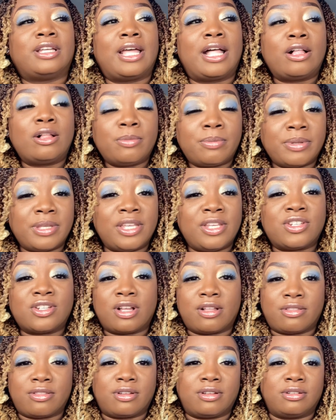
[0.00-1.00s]
helping each
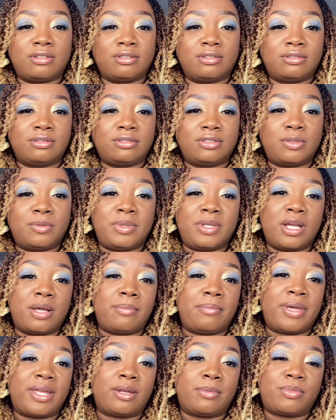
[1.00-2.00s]
other to
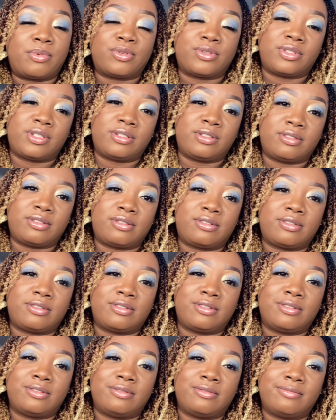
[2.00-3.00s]
become better
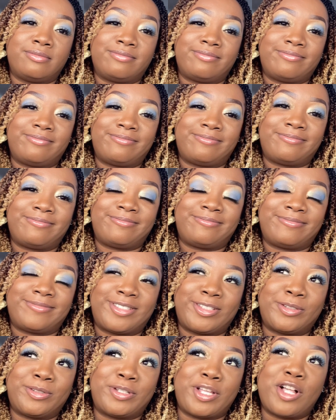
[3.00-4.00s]
persons.
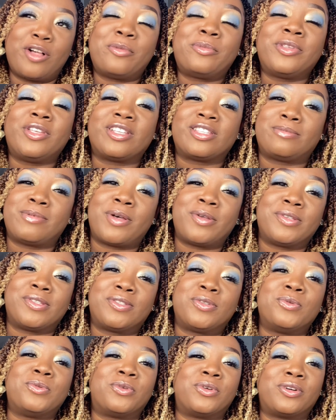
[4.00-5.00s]
So help your spouse
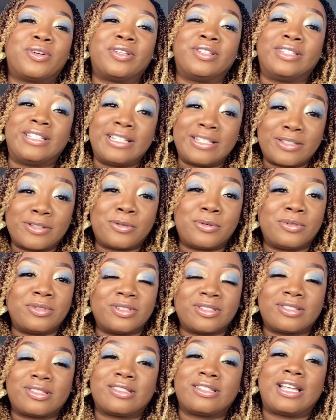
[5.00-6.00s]
to work on his
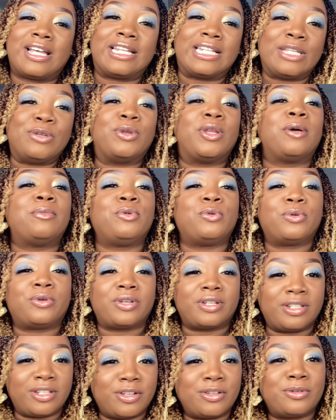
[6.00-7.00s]
goals and he'll help you
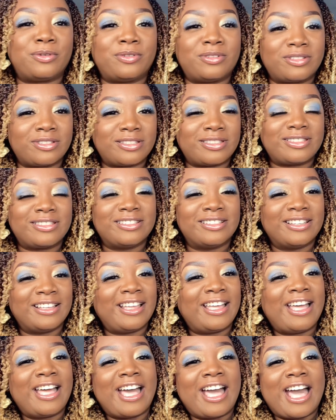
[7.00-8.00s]
work on your goals.
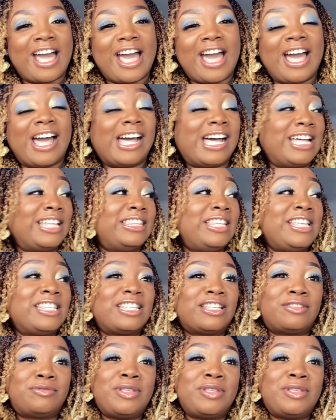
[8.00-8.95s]
And these